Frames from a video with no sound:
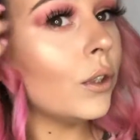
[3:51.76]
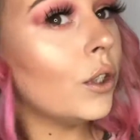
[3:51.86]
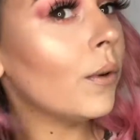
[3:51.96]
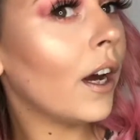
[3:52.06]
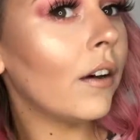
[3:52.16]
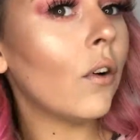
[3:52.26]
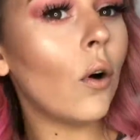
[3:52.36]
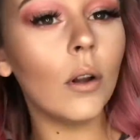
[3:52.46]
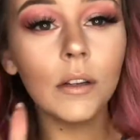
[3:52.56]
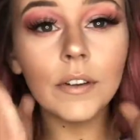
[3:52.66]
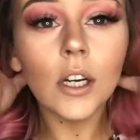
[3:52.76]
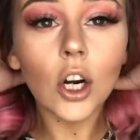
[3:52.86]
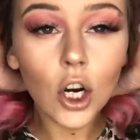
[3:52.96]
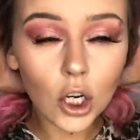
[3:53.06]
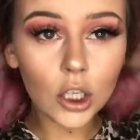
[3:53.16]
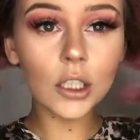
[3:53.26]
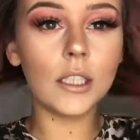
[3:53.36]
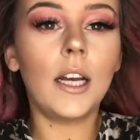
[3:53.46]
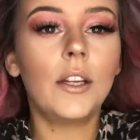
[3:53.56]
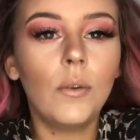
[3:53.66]
once you have all of it curled
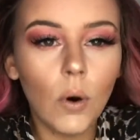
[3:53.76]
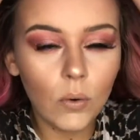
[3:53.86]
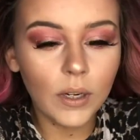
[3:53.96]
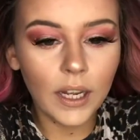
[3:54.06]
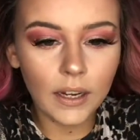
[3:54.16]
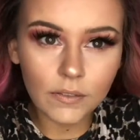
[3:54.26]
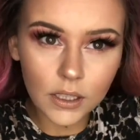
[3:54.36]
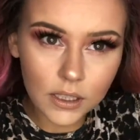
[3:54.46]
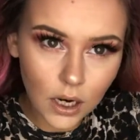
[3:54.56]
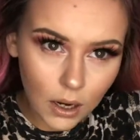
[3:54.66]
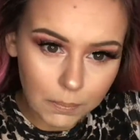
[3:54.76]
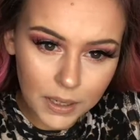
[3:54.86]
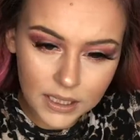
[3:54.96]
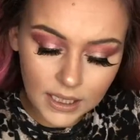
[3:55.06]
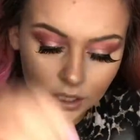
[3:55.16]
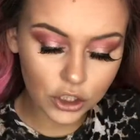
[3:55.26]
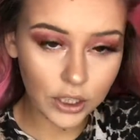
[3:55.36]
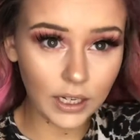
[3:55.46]
and you only have the top section